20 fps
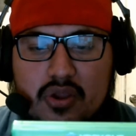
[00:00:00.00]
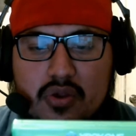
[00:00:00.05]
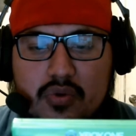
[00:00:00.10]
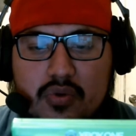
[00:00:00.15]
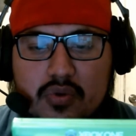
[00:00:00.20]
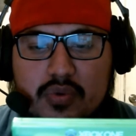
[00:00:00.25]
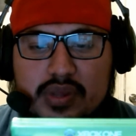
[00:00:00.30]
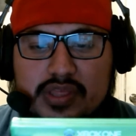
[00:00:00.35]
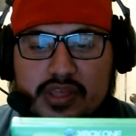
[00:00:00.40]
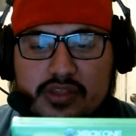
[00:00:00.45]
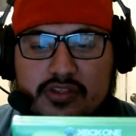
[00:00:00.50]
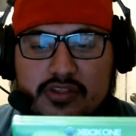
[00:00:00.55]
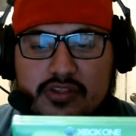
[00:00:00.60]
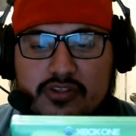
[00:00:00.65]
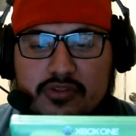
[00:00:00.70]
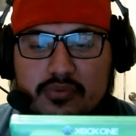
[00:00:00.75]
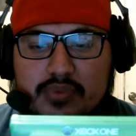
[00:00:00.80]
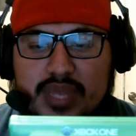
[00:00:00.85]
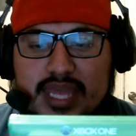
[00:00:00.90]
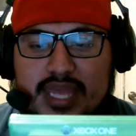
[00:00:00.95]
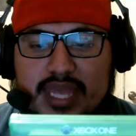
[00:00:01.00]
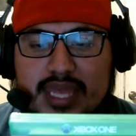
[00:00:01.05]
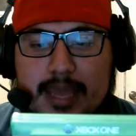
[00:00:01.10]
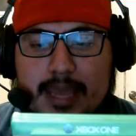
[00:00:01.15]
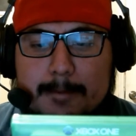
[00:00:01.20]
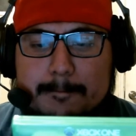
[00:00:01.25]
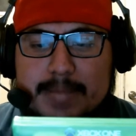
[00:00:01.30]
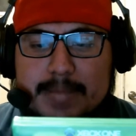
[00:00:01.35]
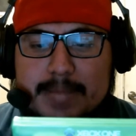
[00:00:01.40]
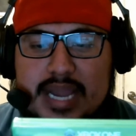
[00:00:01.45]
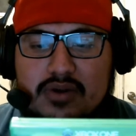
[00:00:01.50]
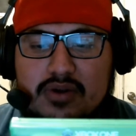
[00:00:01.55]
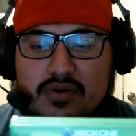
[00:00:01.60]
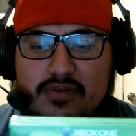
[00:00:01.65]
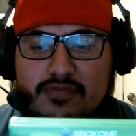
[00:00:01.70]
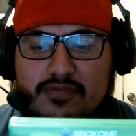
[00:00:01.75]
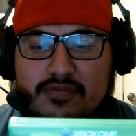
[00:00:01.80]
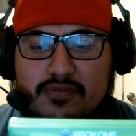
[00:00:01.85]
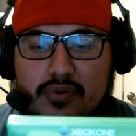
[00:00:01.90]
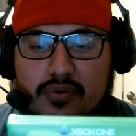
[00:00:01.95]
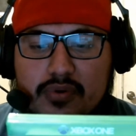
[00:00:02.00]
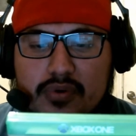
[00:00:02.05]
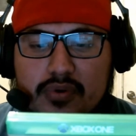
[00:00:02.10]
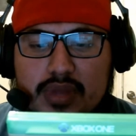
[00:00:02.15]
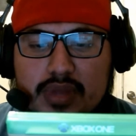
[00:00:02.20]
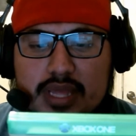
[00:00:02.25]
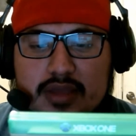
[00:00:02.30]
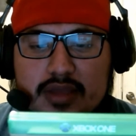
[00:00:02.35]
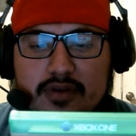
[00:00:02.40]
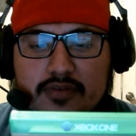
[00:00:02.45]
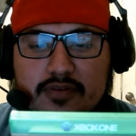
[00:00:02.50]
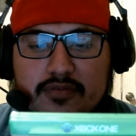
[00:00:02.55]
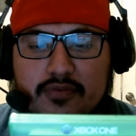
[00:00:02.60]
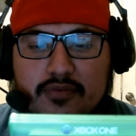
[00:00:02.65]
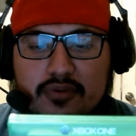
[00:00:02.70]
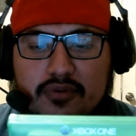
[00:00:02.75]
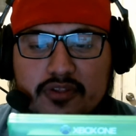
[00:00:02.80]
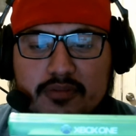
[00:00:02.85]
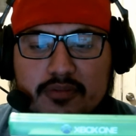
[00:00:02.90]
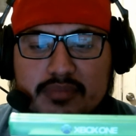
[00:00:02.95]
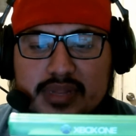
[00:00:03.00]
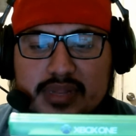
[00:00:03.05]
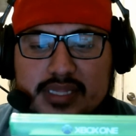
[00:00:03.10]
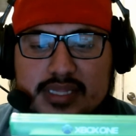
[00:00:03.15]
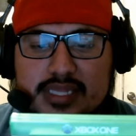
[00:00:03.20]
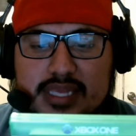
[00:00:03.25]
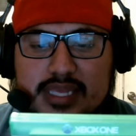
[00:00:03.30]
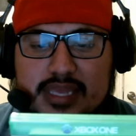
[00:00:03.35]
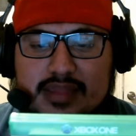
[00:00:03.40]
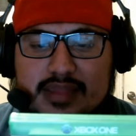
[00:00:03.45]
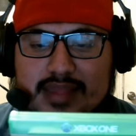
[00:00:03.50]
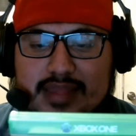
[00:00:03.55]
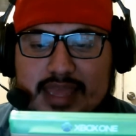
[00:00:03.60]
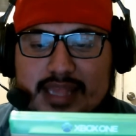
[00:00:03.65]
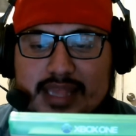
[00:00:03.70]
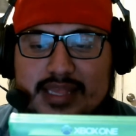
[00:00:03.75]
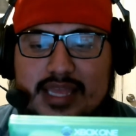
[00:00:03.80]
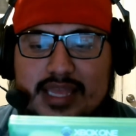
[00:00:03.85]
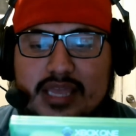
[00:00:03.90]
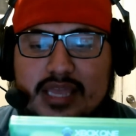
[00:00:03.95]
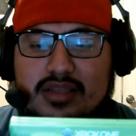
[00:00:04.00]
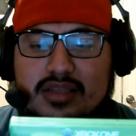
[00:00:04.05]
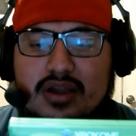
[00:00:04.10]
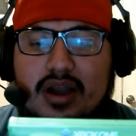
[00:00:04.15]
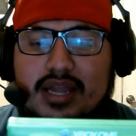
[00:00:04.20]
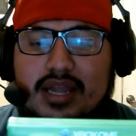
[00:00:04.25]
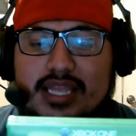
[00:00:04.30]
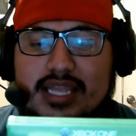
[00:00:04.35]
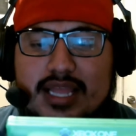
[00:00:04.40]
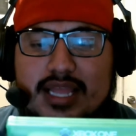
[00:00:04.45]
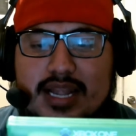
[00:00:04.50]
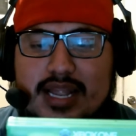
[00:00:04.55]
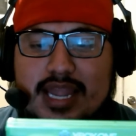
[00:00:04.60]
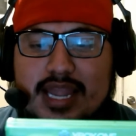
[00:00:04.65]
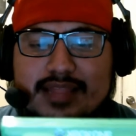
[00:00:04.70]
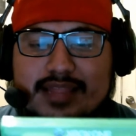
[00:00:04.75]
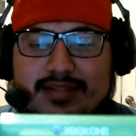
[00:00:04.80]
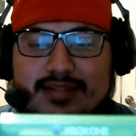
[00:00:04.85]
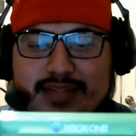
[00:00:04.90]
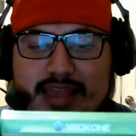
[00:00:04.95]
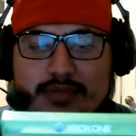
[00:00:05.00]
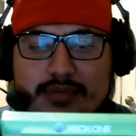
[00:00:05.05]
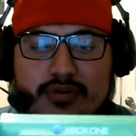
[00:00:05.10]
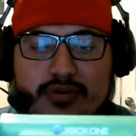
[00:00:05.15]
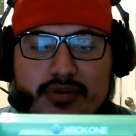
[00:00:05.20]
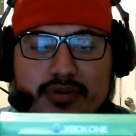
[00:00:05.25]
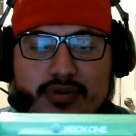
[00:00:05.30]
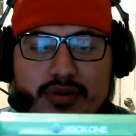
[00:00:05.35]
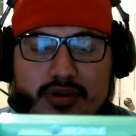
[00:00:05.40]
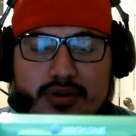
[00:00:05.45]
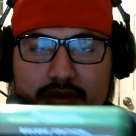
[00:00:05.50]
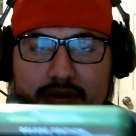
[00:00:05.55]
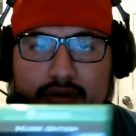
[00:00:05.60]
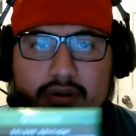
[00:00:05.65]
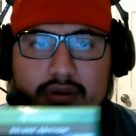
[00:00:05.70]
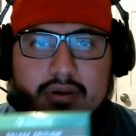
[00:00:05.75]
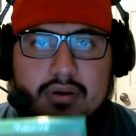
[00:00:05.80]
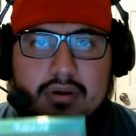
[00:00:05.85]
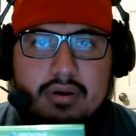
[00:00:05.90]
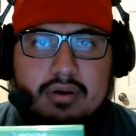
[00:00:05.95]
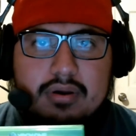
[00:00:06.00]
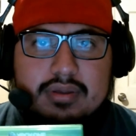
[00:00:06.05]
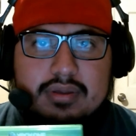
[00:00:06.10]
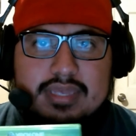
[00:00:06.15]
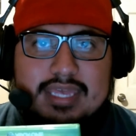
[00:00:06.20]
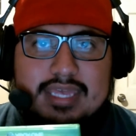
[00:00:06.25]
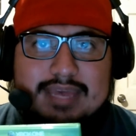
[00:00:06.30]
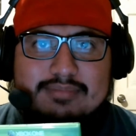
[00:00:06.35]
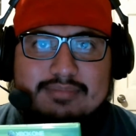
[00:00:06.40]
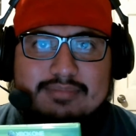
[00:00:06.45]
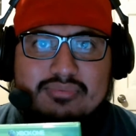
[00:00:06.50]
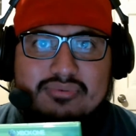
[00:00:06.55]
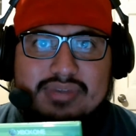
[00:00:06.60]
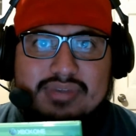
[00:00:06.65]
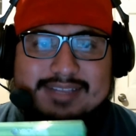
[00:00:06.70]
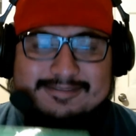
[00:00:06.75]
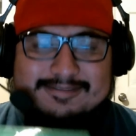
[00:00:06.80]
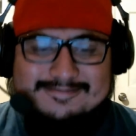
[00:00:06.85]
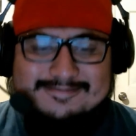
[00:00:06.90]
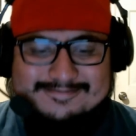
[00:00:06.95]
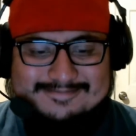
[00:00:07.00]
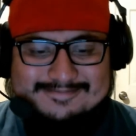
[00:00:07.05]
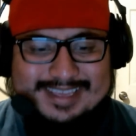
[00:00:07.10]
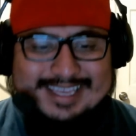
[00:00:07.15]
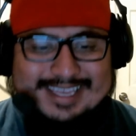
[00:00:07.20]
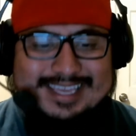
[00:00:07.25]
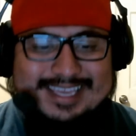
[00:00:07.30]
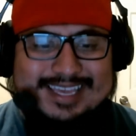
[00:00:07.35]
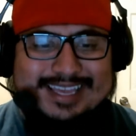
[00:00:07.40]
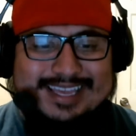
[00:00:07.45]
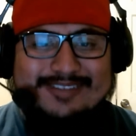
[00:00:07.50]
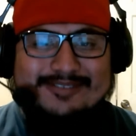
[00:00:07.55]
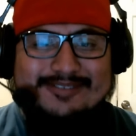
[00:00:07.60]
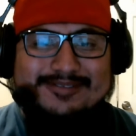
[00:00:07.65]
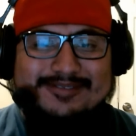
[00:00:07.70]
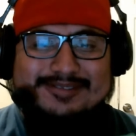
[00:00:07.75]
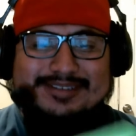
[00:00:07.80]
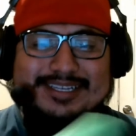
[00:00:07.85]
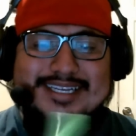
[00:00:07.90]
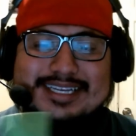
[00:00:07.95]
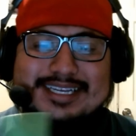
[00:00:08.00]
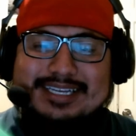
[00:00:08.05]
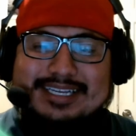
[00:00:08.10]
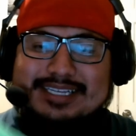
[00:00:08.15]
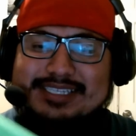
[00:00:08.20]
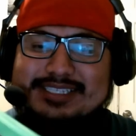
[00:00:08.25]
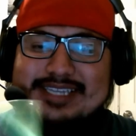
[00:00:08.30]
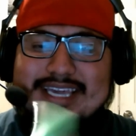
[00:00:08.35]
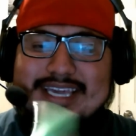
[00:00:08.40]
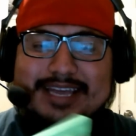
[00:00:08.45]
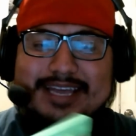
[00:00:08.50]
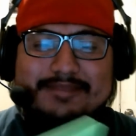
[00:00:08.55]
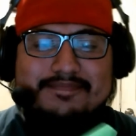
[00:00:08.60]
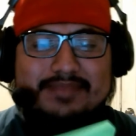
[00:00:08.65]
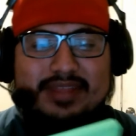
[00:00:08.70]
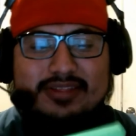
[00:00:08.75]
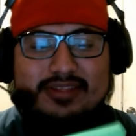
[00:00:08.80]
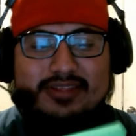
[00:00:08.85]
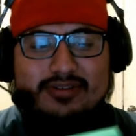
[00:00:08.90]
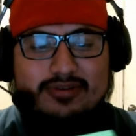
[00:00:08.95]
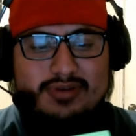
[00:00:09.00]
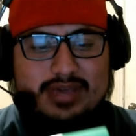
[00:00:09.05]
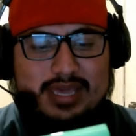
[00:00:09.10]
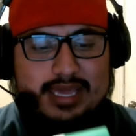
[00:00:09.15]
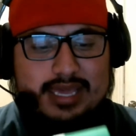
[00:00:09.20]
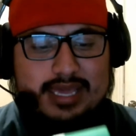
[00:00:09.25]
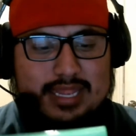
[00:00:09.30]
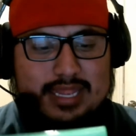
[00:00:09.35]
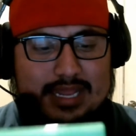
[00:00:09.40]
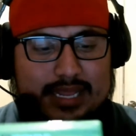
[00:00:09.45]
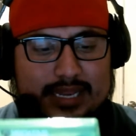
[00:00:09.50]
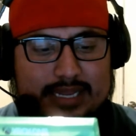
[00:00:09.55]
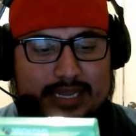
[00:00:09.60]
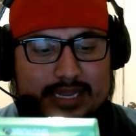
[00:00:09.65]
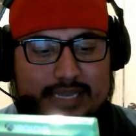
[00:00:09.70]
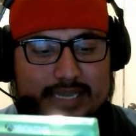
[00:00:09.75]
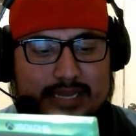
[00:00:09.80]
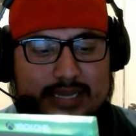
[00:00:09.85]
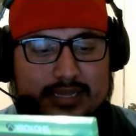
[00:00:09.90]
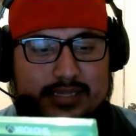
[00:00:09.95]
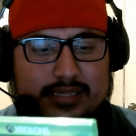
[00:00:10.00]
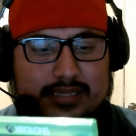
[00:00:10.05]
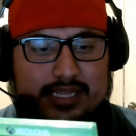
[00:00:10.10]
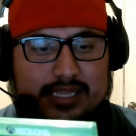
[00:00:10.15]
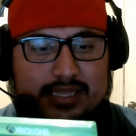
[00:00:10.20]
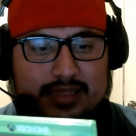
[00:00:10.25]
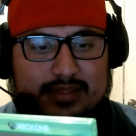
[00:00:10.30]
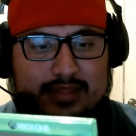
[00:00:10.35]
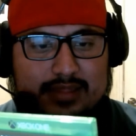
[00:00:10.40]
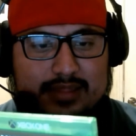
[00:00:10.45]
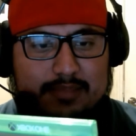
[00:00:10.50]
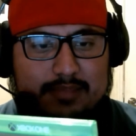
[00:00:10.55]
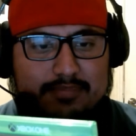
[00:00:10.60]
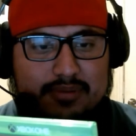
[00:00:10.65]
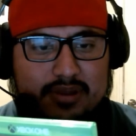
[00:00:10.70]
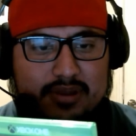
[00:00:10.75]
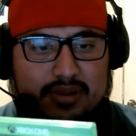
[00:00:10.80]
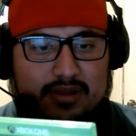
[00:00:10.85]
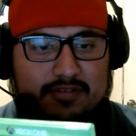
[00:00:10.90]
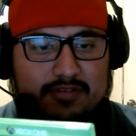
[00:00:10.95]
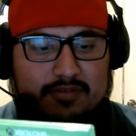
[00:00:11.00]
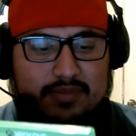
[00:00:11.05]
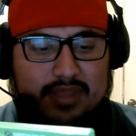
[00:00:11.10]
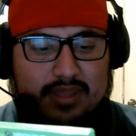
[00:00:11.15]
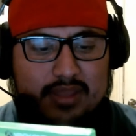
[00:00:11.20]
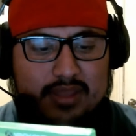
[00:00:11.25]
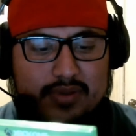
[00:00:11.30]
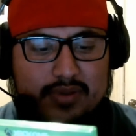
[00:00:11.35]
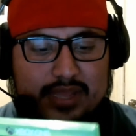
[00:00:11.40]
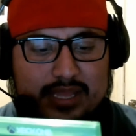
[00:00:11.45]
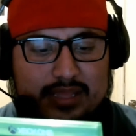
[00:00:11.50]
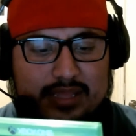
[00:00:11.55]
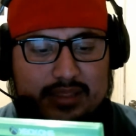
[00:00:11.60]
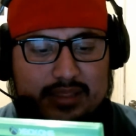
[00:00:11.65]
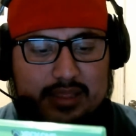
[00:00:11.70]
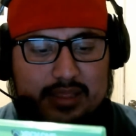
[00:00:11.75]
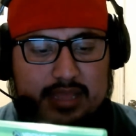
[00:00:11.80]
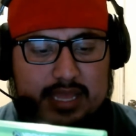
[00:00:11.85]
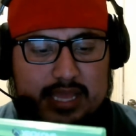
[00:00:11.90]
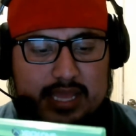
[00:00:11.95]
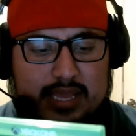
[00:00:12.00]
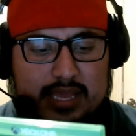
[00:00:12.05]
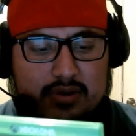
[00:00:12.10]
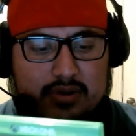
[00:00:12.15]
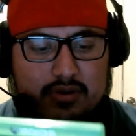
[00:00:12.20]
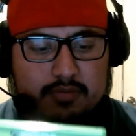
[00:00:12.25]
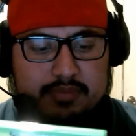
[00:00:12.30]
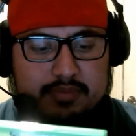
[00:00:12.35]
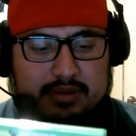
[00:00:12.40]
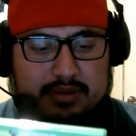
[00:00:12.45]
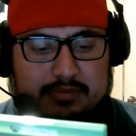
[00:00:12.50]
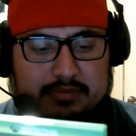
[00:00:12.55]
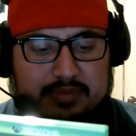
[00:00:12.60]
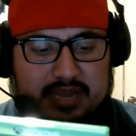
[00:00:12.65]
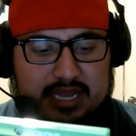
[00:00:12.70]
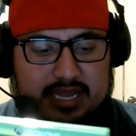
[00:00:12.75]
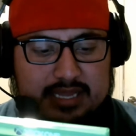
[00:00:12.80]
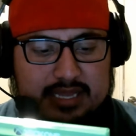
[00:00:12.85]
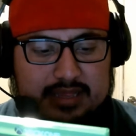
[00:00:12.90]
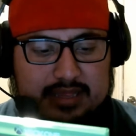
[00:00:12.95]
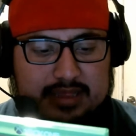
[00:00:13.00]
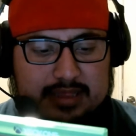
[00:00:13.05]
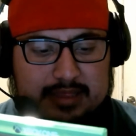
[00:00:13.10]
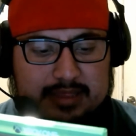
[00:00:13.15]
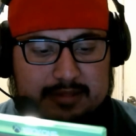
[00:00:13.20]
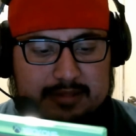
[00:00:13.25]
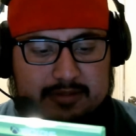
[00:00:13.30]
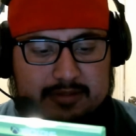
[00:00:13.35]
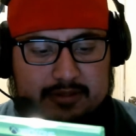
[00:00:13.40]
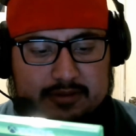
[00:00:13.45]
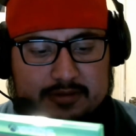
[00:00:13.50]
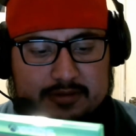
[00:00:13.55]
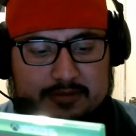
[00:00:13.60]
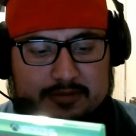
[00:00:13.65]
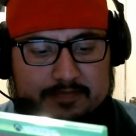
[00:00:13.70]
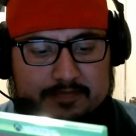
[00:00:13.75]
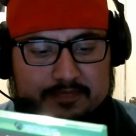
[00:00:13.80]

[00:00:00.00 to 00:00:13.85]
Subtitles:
with a sweet and powerful Force abilities and the iconic lightsaber. Oh yeah, boy. Cool. So yeah, let's go ahead and take this tape off so we can go ahead and open up the box. So